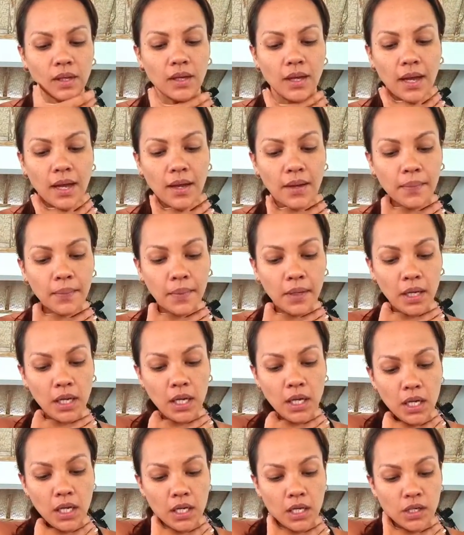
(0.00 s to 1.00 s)

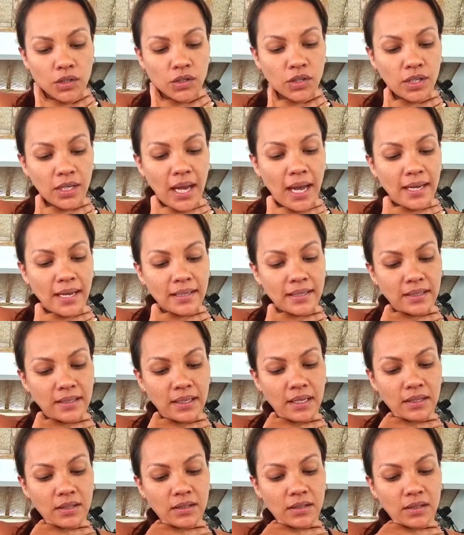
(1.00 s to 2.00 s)
So yeah,
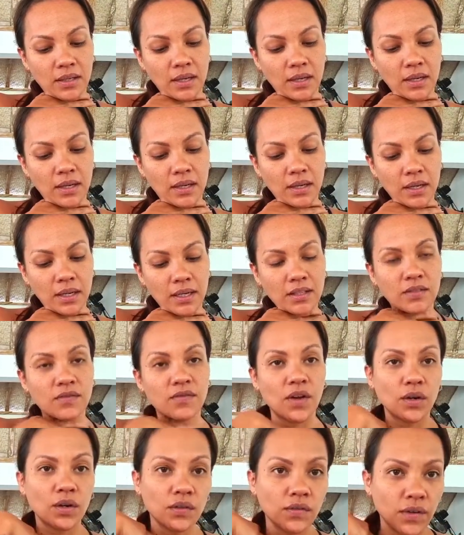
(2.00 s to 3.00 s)
it's
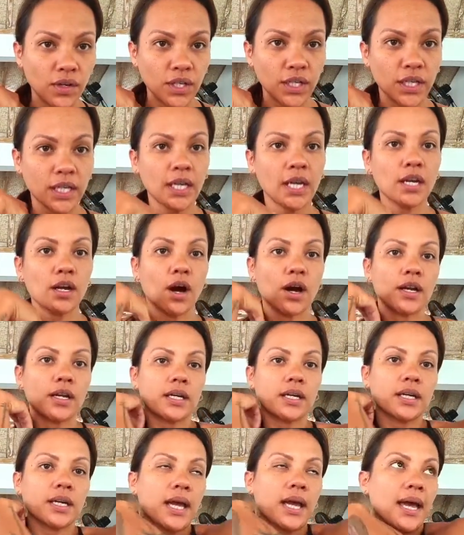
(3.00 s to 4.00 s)
very
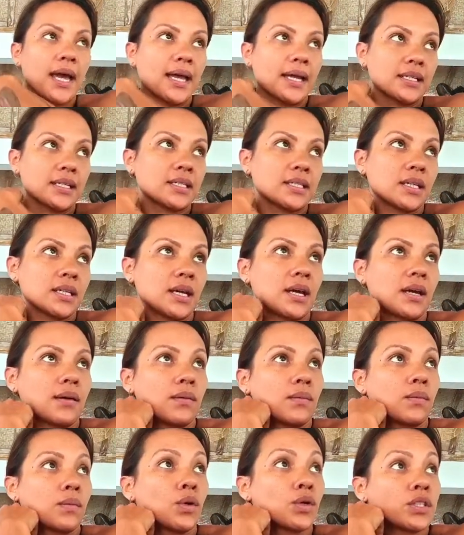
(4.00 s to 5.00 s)
chaotic, and
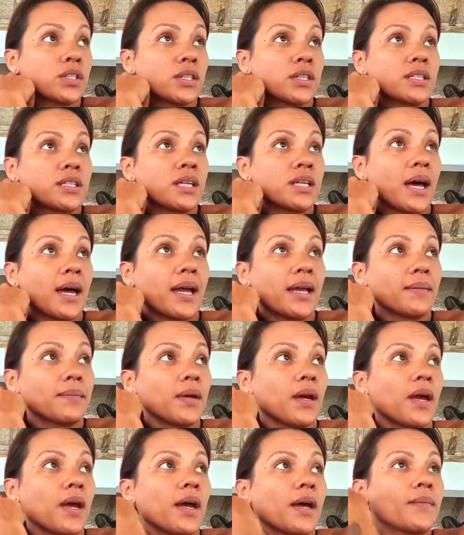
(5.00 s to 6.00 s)
most of the
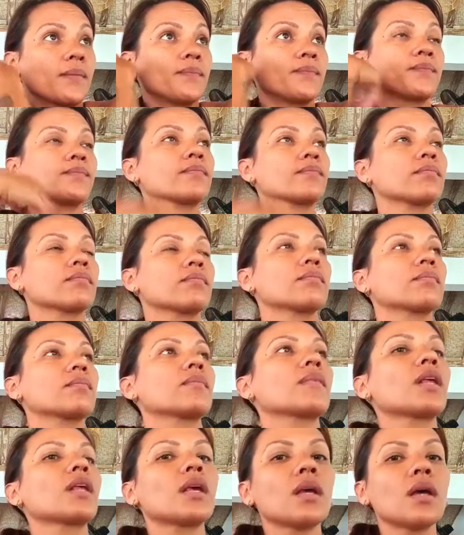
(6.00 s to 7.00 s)
time,
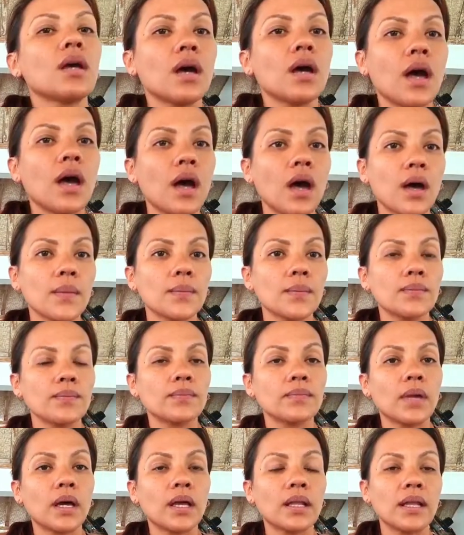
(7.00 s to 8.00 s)

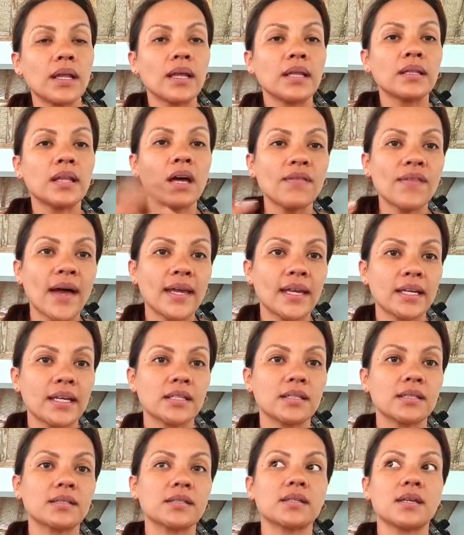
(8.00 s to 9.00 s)
love
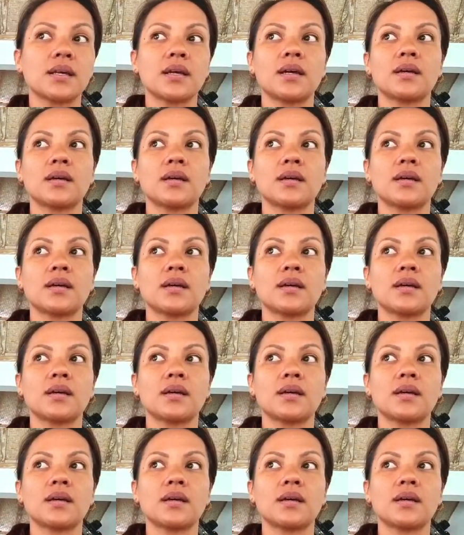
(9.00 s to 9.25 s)
addicts